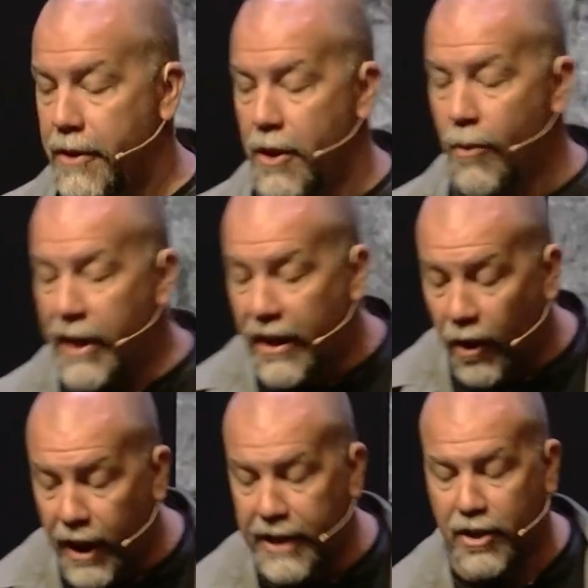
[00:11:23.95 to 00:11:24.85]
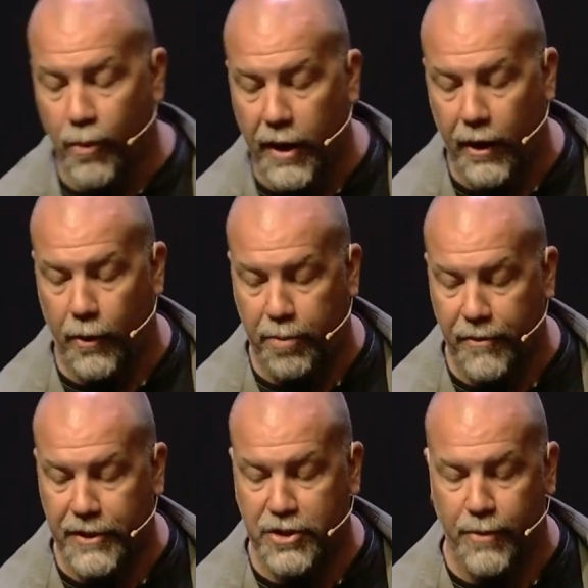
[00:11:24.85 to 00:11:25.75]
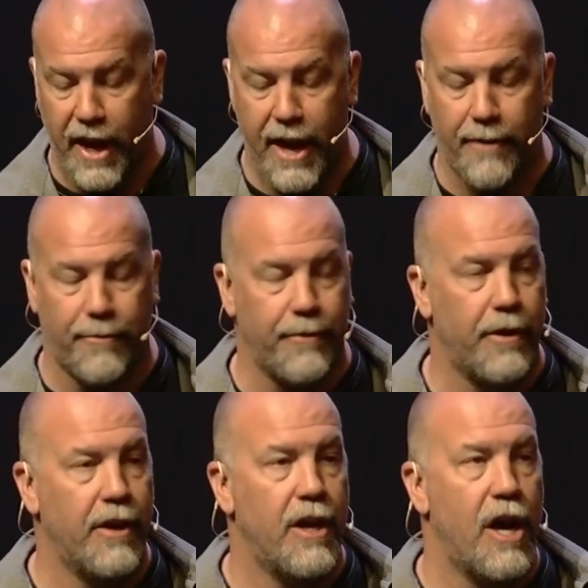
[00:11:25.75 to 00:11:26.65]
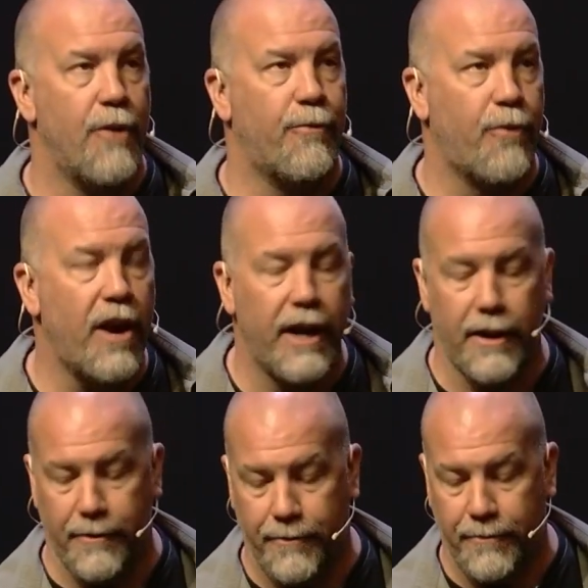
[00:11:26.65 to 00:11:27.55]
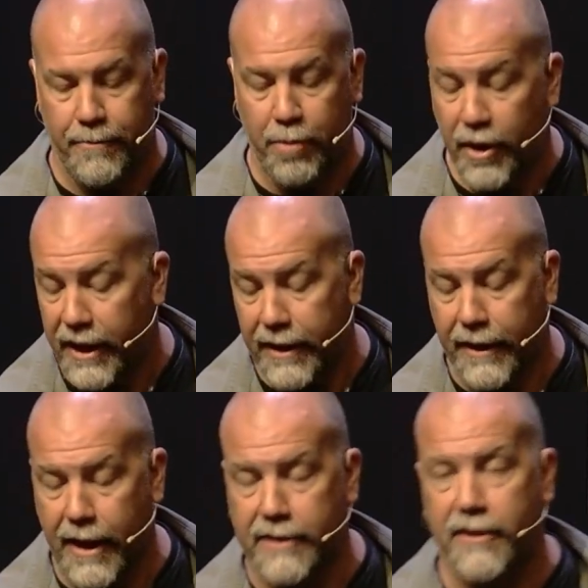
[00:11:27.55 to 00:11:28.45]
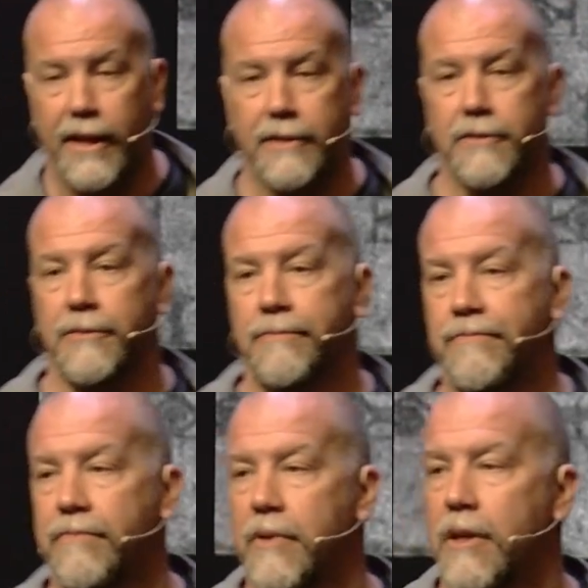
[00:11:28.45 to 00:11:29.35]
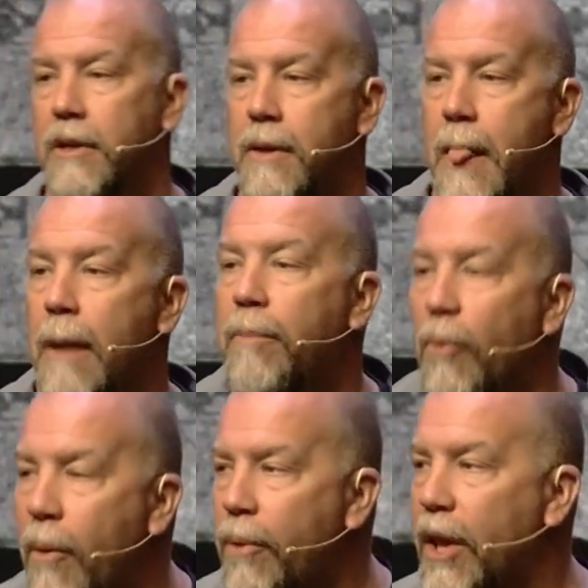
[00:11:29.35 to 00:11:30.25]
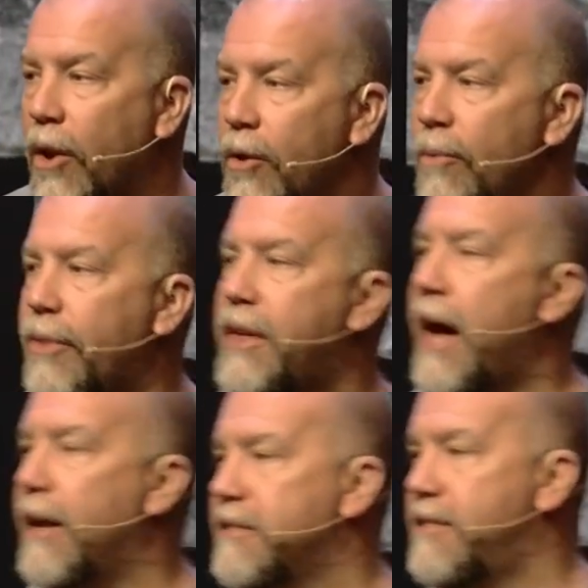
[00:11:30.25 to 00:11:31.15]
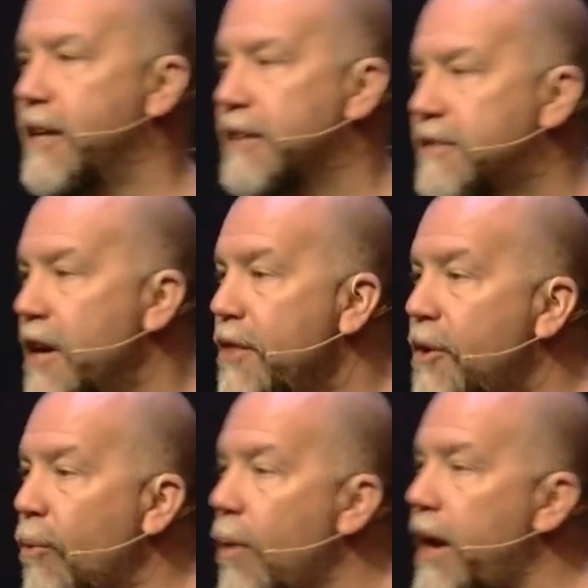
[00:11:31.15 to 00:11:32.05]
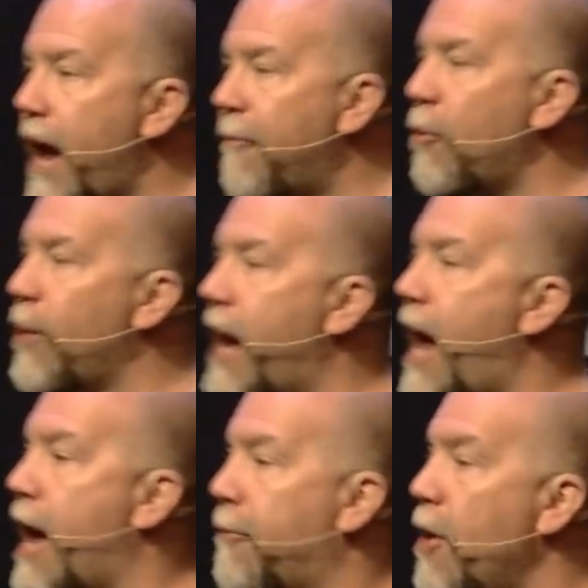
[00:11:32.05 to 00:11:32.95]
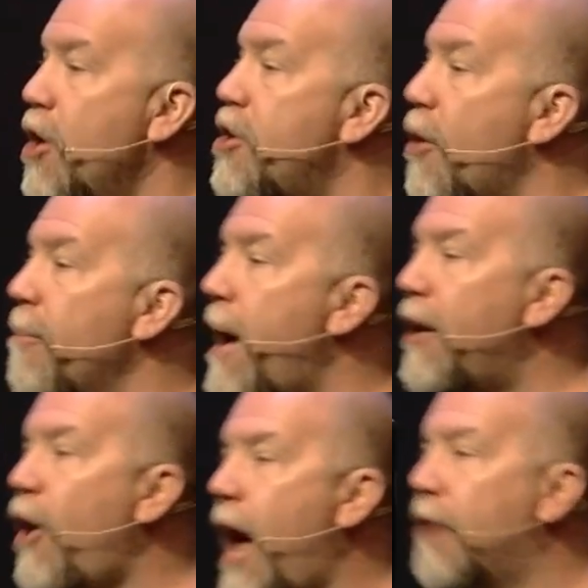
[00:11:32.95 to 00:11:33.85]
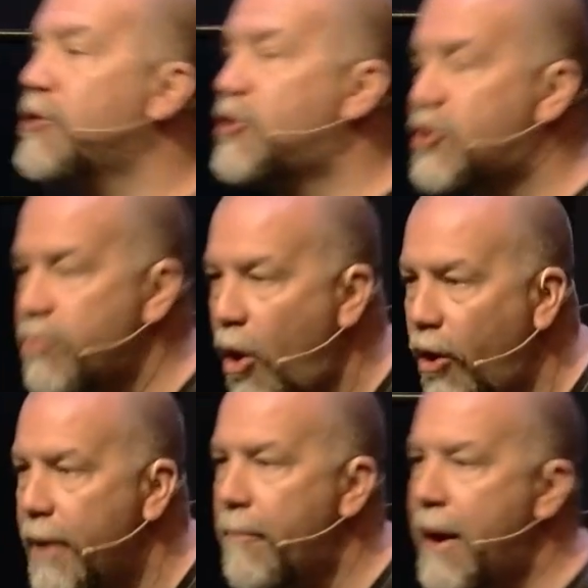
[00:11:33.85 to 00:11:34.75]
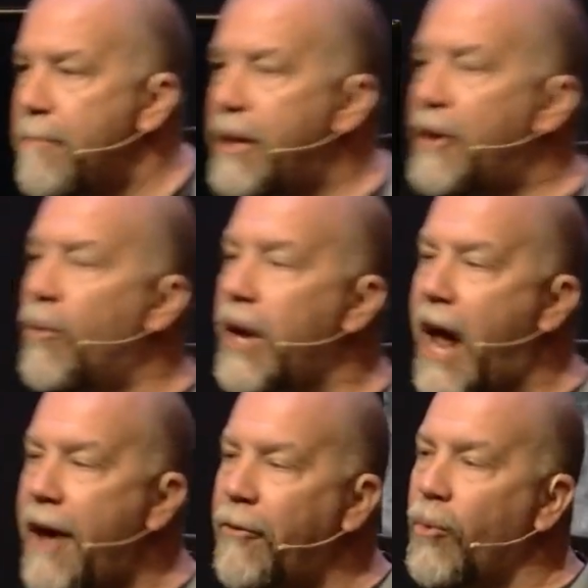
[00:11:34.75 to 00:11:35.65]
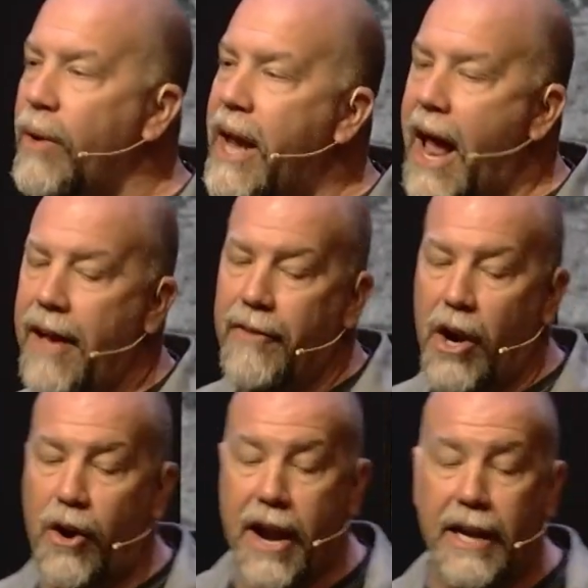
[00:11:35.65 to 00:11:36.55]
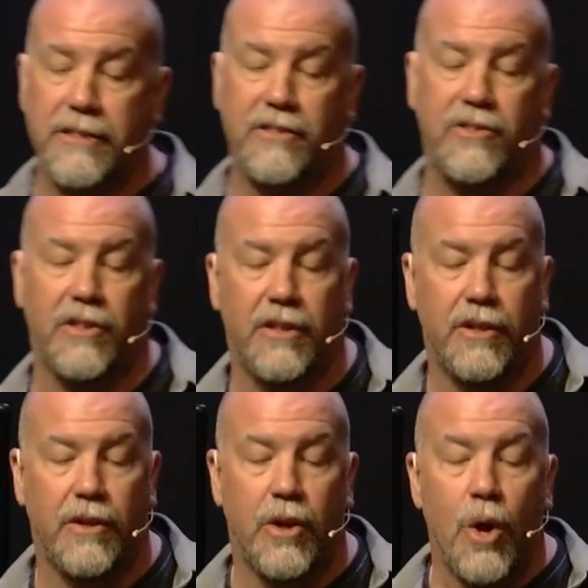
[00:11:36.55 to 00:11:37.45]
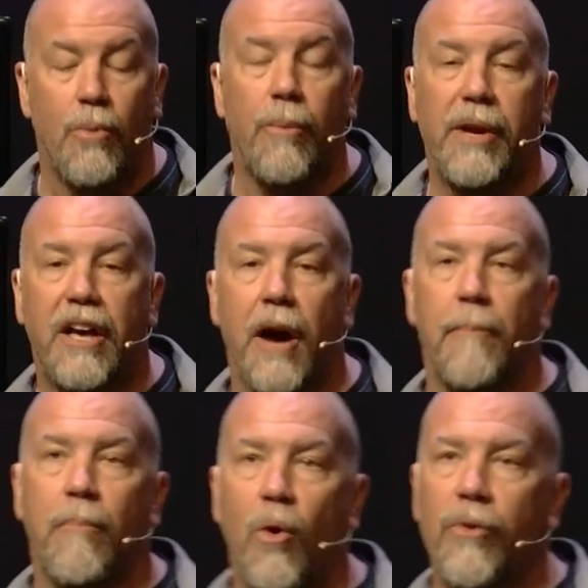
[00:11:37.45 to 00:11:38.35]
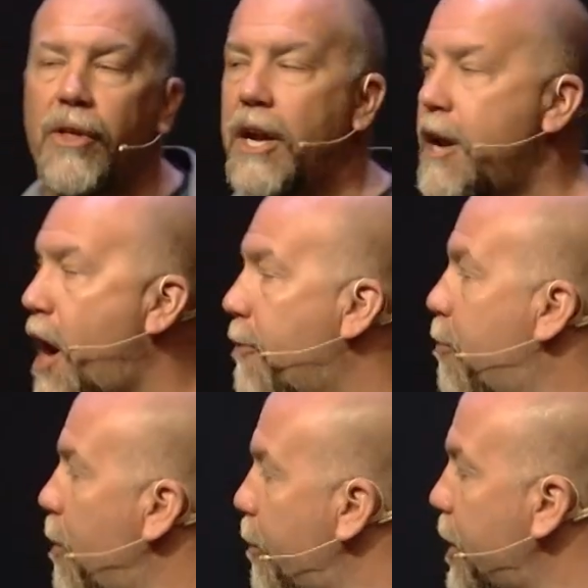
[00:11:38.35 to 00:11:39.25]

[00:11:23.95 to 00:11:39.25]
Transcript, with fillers: We cling to what little provision we have afraid of putting it in God's hands. But what we learn with God is this that whatever we have, no matter how small it might be, whatever we have in our hands will become more than enough when we